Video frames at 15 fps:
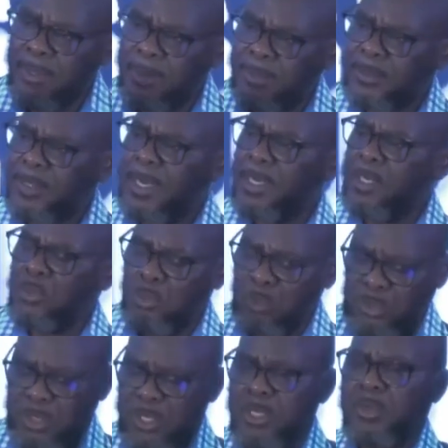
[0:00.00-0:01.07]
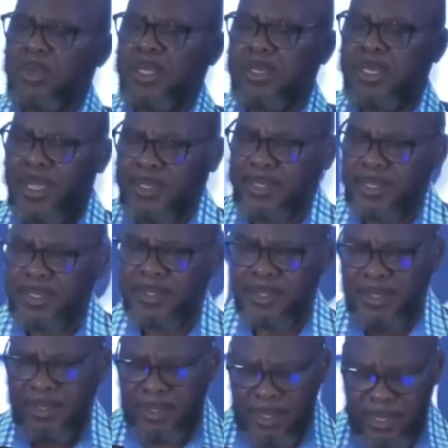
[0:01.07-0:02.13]
trying to say, okay, that's it.
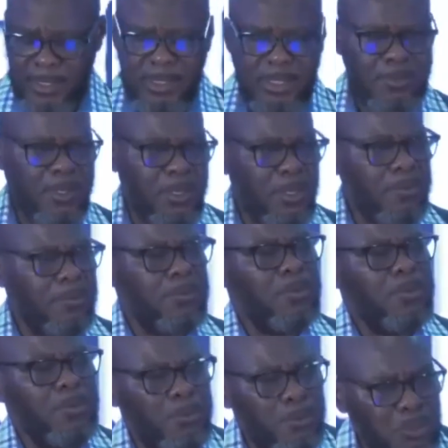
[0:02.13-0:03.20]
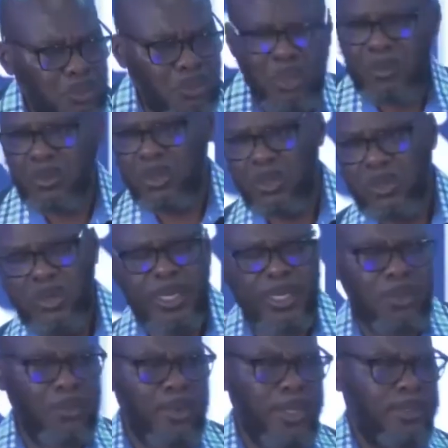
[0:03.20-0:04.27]
I received the love, full stop, it's not going
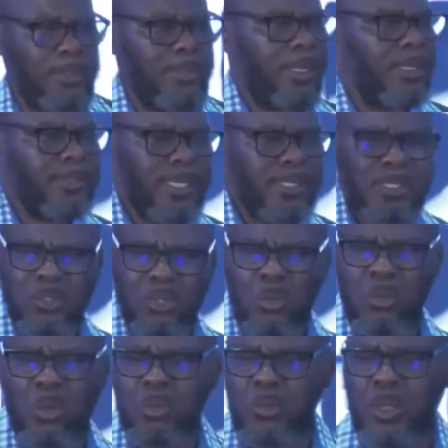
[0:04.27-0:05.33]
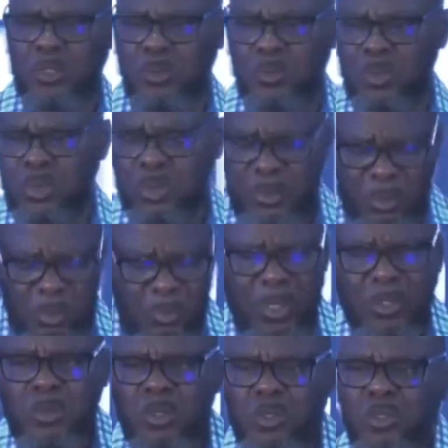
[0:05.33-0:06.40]
anywhere. And that is not what we are supposed to be doing. We are
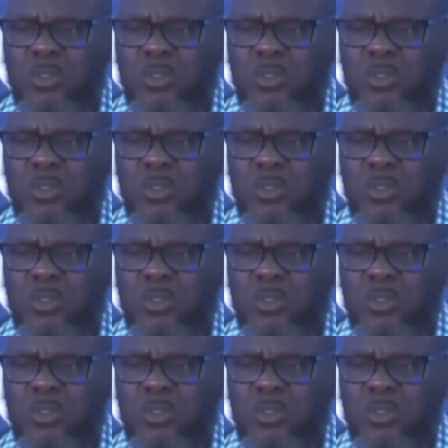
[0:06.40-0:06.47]
supposed to